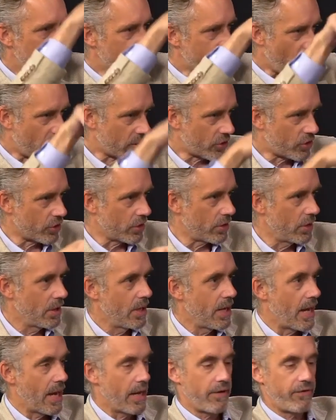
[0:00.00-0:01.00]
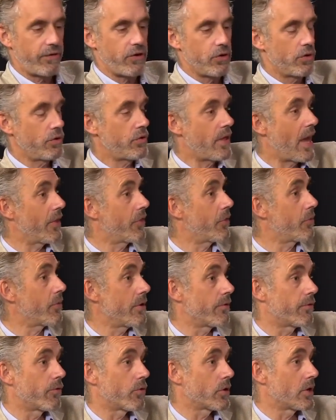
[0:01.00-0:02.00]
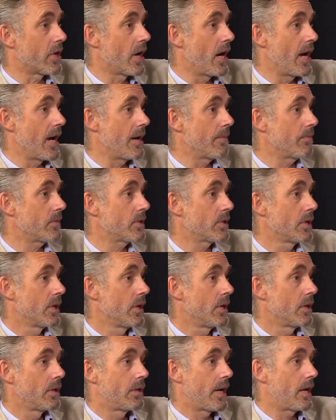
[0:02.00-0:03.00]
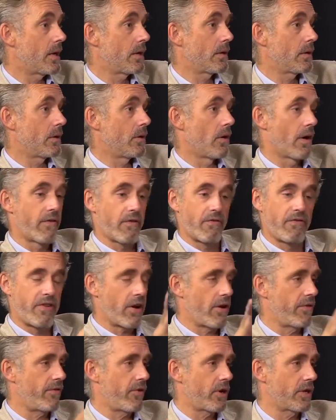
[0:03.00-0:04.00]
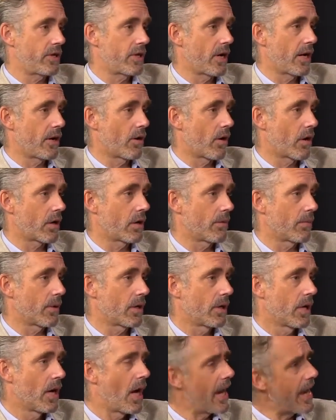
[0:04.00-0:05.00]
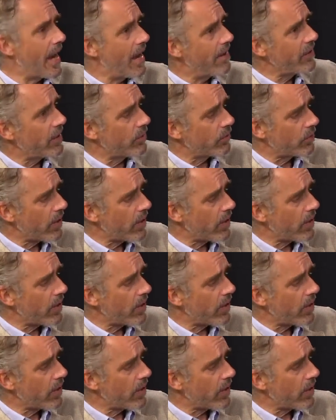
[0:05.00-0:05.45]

structure. And if you do that three or four times, then you have a very, very tight argument. I have